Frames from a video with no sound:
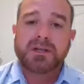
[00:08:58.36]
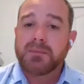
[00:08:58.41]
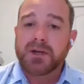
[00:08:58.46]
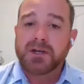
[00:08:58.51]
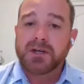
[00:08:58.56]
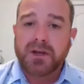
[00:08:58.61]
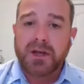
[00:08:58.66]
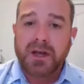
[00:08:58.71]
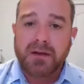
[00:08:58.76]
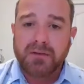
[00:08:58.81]
is to
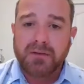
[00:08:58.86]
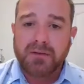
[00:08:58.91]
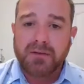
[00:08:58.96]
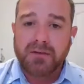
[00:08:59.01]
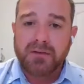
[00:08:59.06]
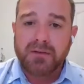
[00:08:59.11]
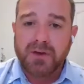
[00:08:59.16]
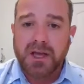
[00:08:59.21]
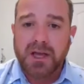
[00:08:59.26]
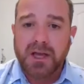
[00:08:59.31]
make sure you have a
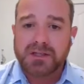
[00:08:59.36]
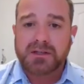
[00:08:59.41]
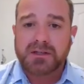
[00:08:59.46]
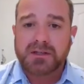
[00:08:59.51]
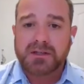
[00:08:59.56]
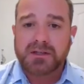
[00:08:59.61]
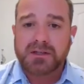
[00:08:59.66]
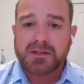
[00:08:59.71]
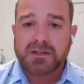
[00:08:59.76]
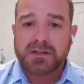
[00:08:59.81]
good agent
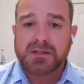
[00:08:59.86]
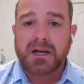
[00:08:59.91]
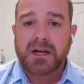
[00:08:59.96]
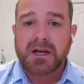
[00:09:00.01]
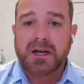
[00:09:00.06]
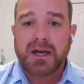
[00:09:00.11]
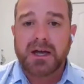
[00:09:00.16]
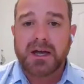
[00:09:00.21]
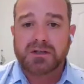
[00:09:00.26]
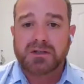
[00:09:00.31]
that's going to
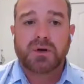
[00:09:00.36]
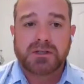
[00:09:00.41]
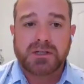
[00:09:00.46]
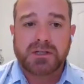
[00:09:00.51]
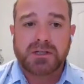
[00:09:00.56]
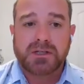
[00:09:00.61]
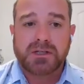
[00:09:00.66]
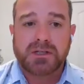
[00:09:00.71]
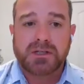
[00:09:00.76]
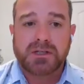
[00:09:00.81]
actually
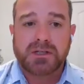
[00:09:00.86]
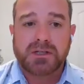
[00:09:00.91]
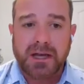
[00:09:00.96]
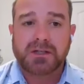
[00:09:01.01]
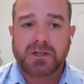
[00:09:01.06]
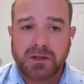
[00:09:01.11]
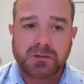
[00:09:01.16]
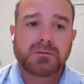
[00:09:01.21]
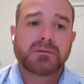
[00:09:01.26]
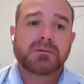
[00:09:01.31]
protect
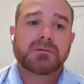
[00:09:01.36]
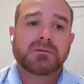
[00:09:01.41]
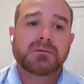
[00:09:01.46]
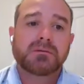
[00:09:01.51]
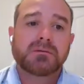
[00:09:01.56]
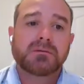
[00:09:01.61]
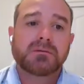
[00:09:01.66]
you